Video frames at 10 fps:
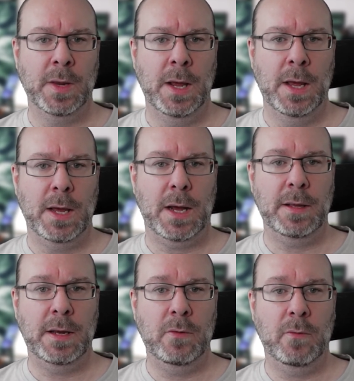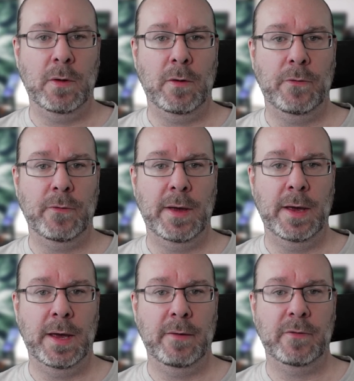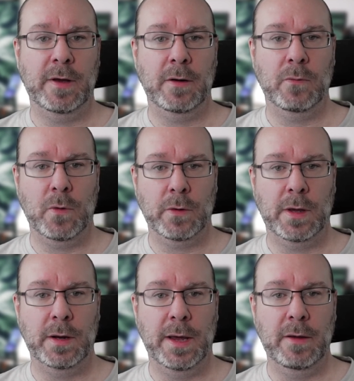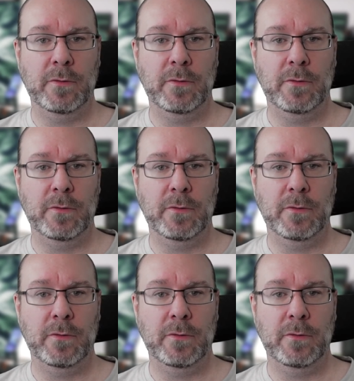And then you will also have standard working days.